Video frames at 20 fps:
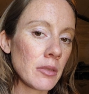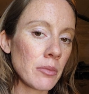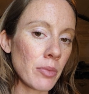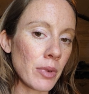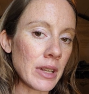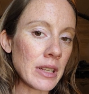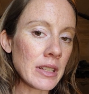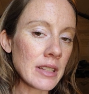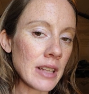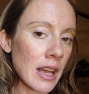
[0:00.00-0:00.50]

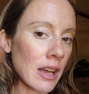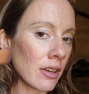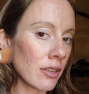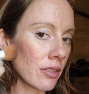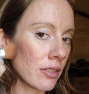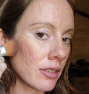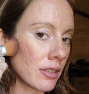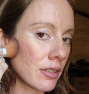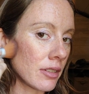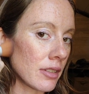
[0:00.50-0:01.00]
brings
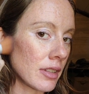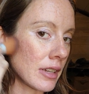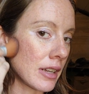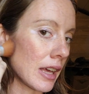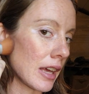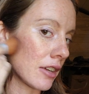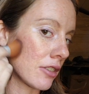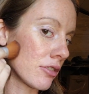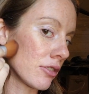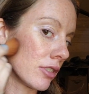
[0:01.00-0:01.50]
out the
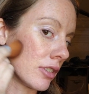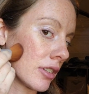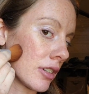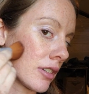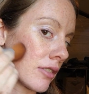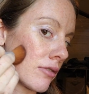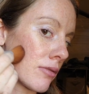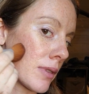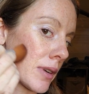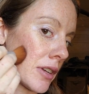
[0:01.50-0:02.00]
natural
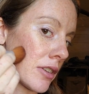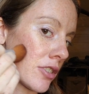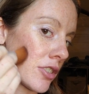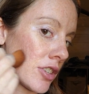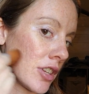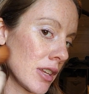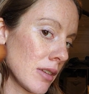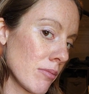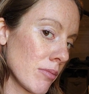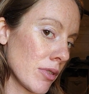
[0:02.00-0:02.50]
look of where your
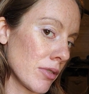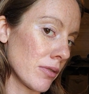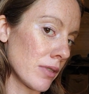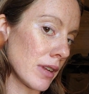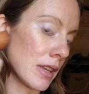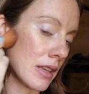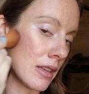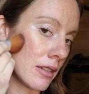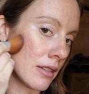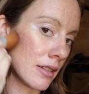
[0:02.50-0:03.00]

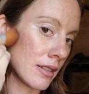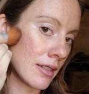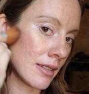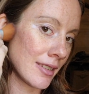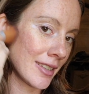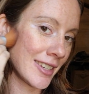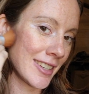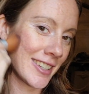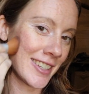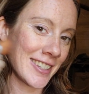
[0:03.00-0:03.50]
cheekbone is,
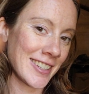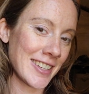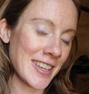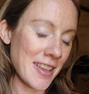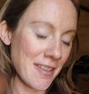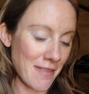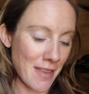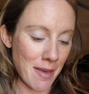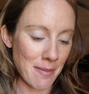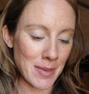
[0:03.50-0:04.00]

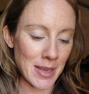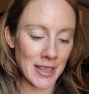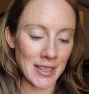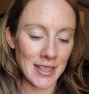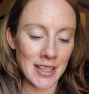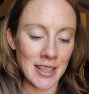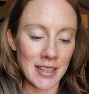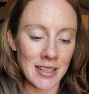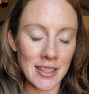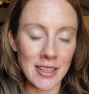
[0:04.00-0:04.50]
if that
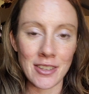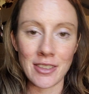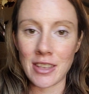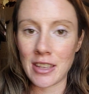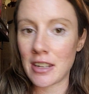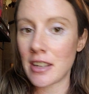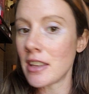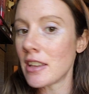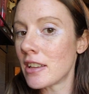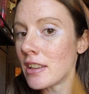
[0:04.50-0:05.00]
makes sense. So
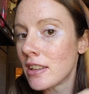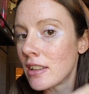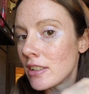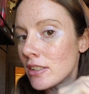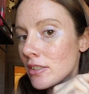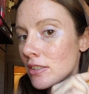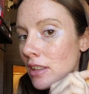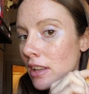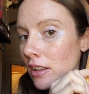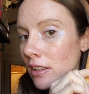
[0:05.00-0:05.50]
then
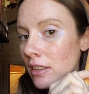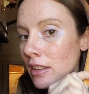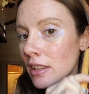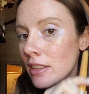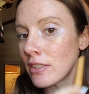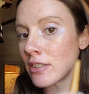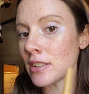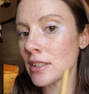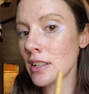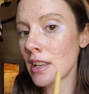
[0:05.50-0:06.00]
do that on the
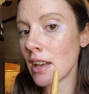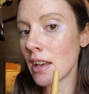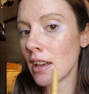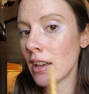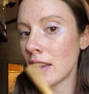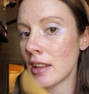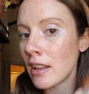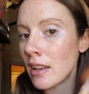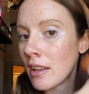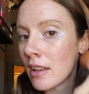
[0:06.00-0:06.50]
other
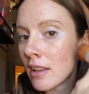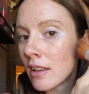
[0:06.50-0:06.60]
side.